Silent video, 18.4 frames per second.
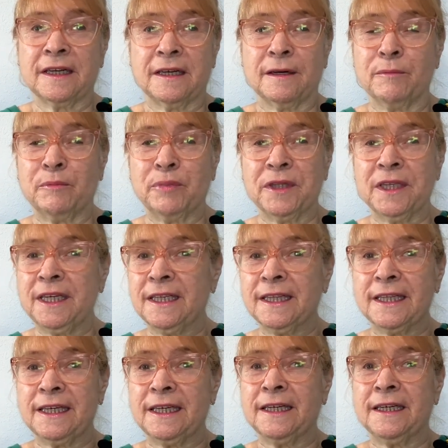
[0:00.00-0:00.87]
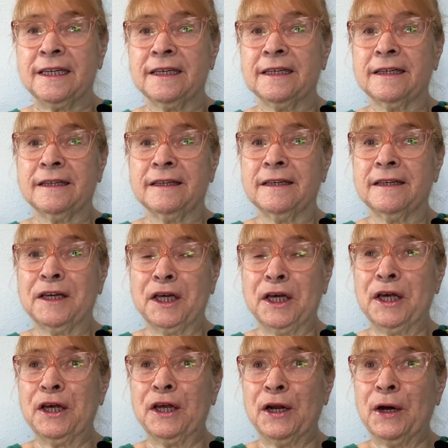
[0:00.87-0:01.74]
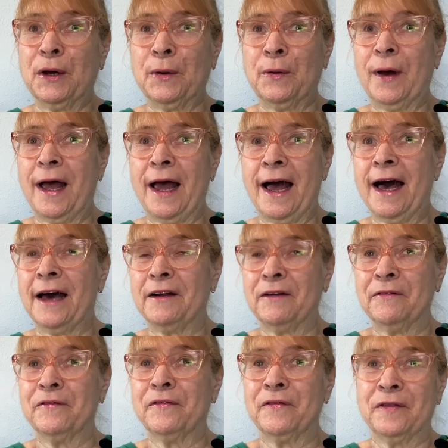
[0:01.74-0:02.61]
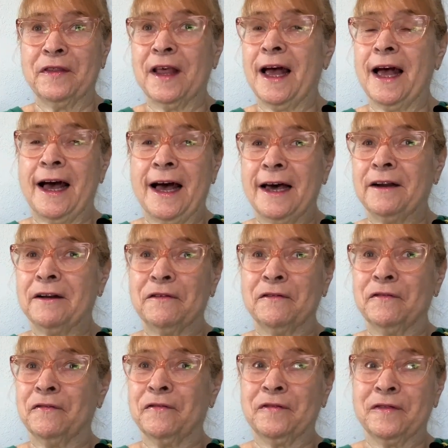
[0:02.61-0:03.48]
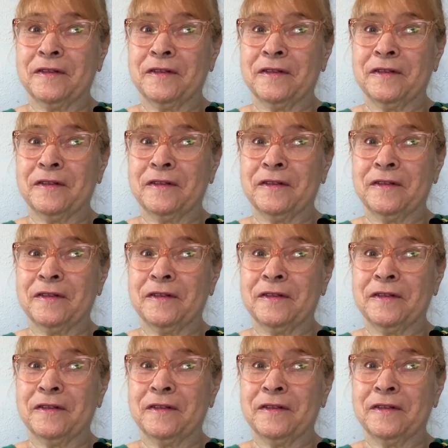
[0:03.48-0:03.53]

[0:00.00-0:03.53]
completely, out of